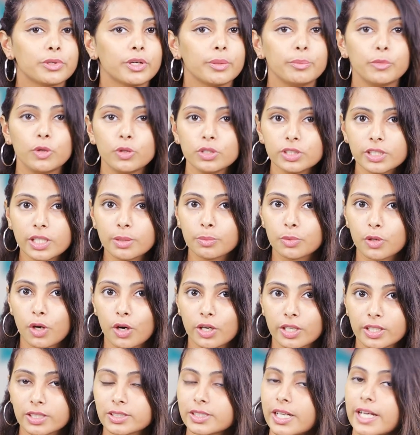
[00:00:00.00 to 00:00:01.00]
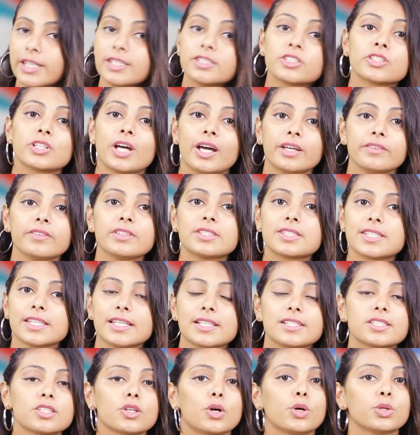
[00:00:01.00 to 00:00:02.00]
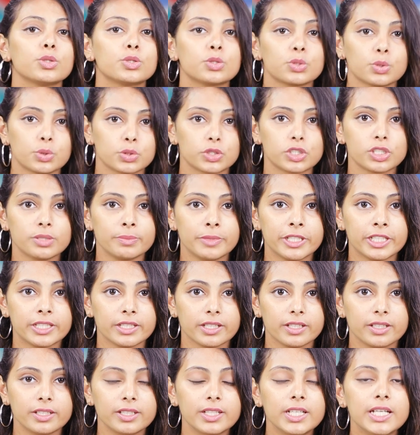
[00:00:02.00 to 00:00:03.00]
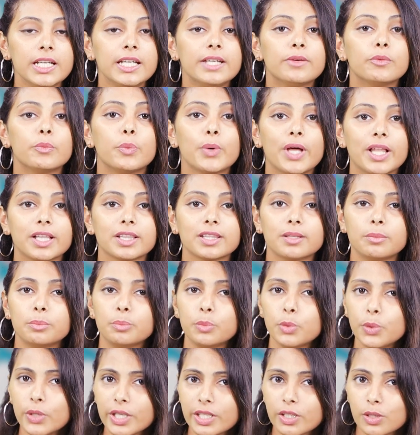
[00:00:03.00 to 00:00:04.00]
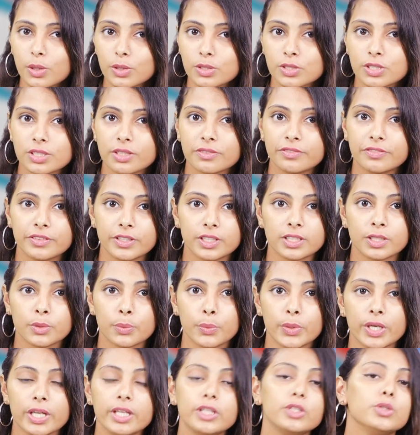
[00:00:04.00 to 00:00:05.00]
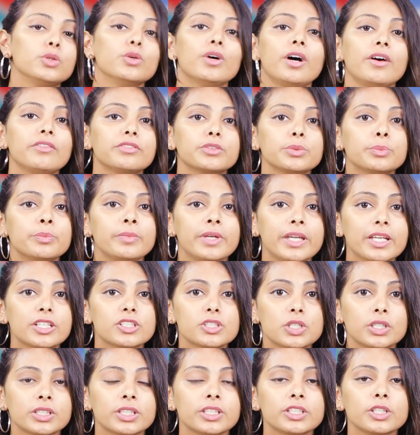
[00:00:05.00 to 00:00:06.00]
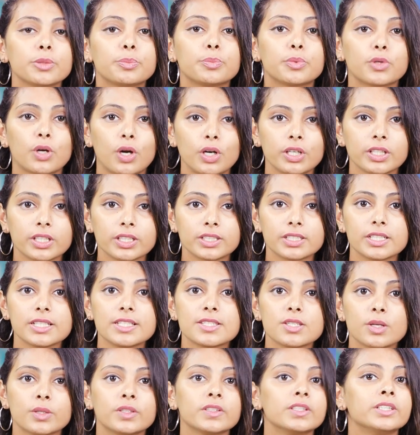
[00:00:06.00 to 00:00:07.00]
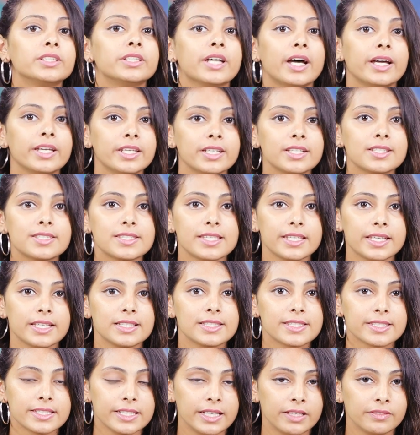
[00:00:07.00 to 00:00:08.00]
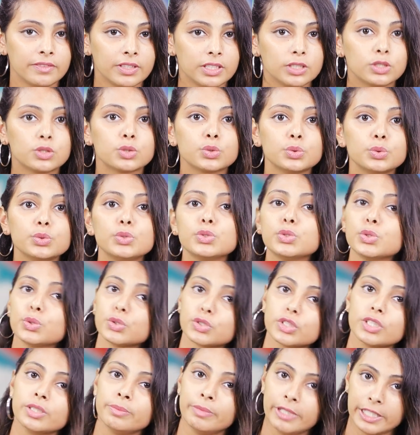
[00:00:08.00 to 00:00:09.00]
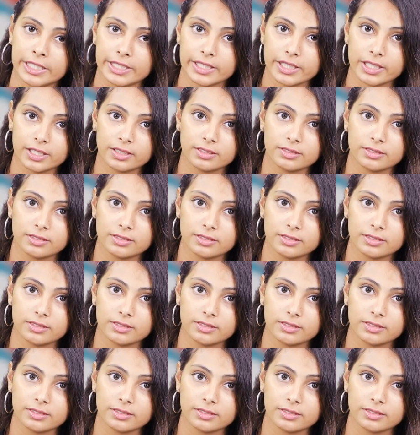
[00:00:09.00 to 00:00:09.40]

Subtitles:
Promoting product and driving sales on social media. Well, moving on to the further way, you have to make sure that your product is on a direct sales level through social media.